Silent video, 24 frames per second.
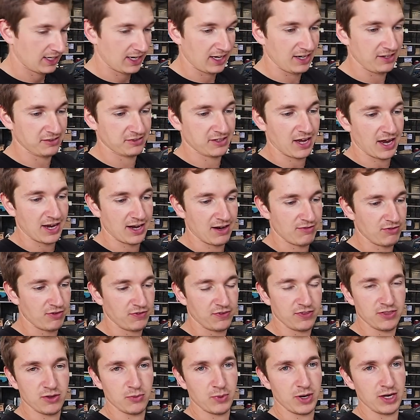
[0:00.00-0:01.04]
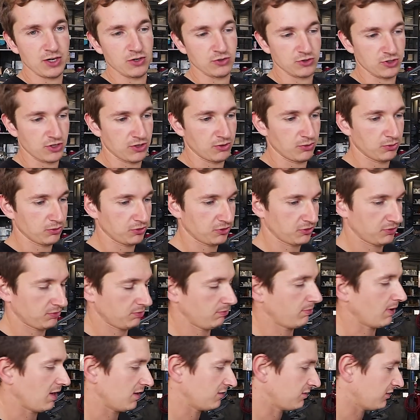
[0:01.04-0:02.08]
He's getting everything that we don't use,
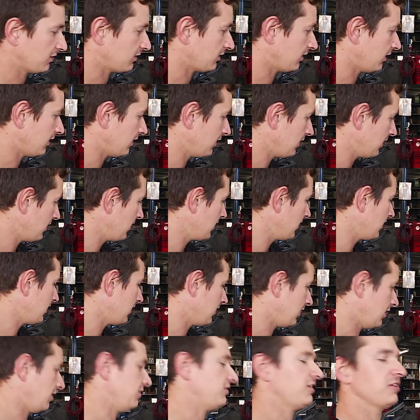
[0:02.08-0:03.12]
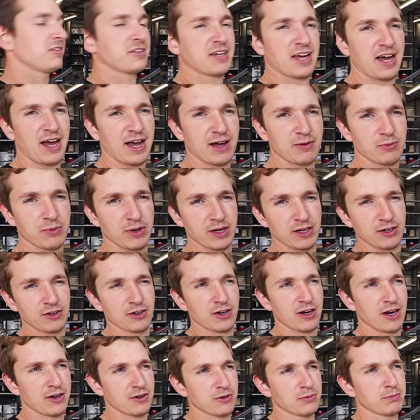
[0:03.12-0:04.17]
basically. It's his car and we're
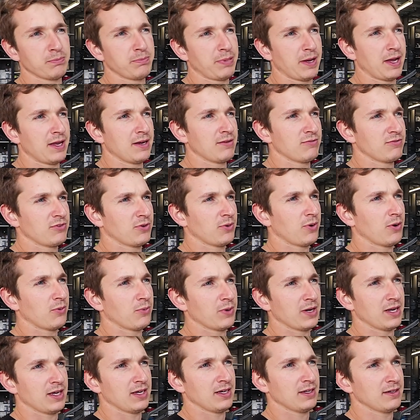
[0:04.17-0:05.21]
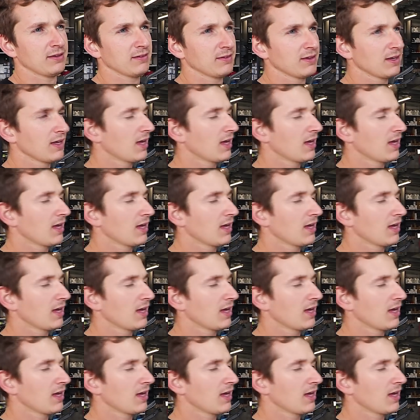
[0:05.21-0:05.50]
going to end up paying him for what we need.